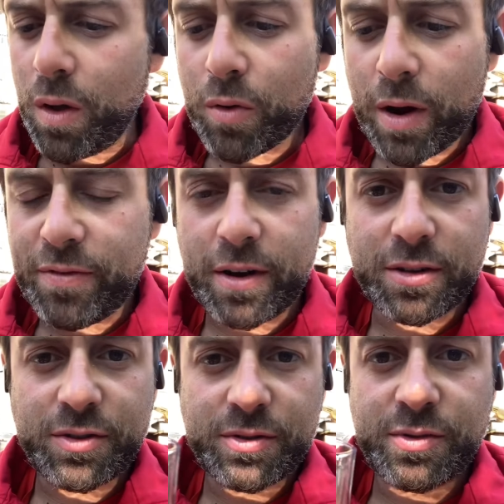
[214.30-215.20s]
great
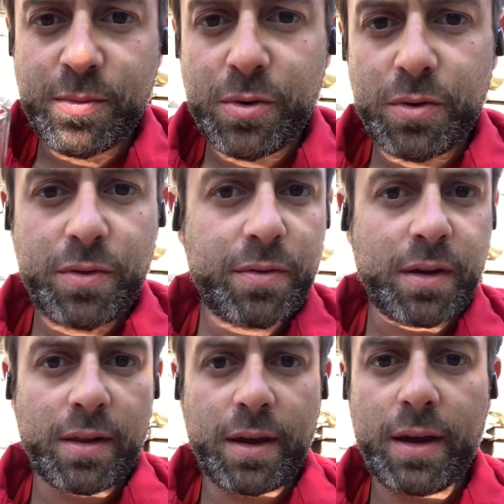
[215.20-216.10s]
finish. Smooth,
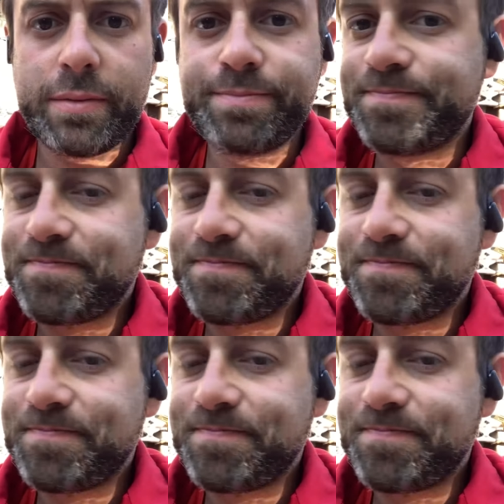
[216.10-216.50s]
clean.